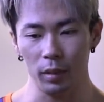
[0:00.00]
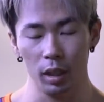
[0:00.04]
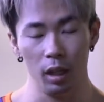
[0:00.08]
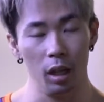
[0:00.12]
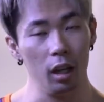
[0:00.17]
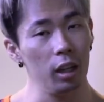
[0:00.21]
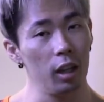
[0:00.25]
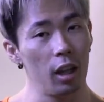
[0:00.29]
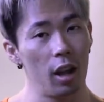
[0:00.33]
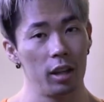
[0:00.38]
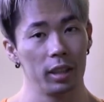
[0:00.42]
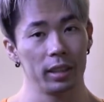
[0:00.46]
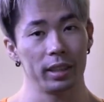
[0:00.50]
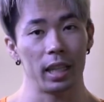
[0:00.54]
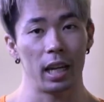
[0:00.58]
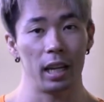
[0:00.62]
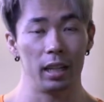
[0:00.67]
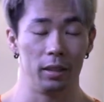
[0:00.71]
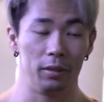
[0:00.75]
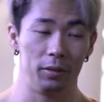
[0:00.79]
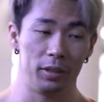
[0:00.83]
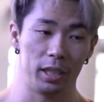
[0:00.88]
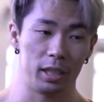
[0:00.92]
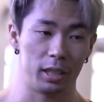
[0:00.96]

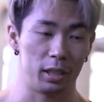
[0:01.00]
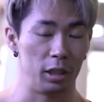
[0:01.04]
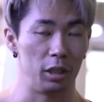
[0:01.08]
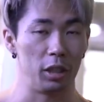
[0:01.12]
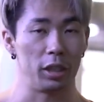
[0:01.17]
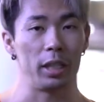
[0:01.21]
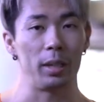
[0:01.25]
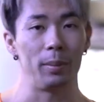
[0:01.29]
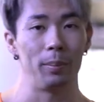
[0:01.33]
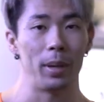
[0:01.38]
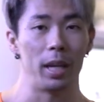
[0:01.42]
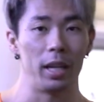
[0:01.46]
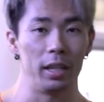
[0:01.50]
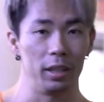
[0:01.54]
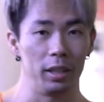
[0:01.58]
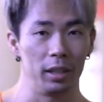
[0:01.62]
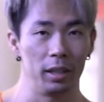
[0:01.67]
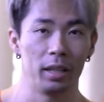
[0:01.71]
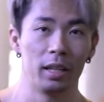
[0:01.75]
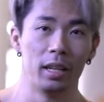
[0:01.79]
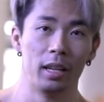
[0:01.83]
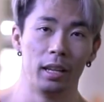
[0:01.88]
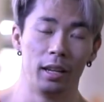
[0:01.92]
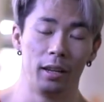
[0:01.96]
alongside of just looking better,
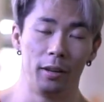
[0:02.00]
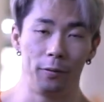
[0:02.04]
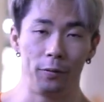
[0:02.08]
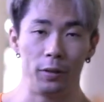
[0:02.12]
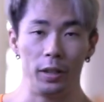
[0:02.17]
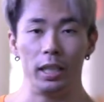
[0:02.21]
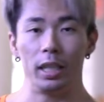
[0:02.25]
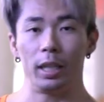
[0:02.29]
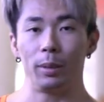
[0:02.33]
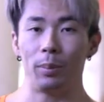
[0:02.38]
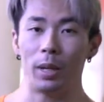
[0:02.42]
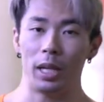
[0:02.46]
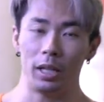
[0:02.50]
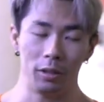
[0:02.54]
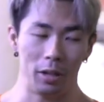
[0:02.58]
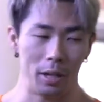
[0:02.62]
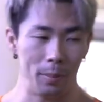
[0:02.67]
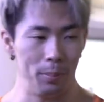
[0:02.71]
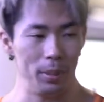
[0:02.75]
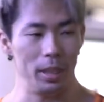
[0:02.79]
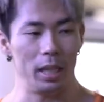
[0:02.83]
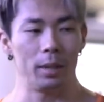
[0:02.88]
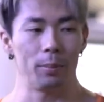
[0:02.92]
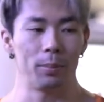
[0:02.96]
feeling better,
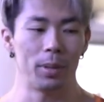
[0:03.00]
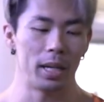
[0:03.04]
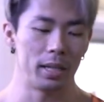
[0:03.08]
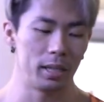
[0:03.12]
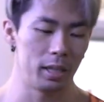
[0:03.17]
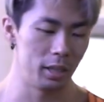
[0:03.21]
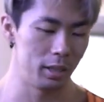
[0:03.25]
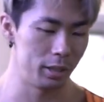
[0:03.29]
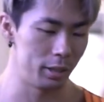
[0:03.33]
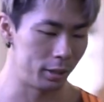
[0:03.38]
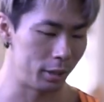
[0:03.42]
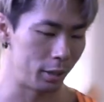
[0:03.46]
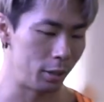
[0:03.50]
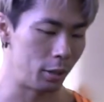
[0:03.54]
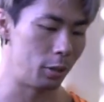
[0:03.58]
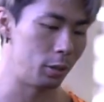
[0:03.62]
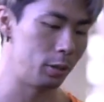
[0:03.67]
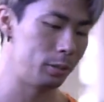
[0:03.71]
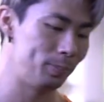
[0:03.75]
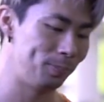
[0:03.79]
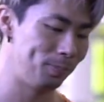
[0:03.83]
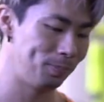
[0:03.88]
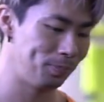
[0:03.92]
and being better. So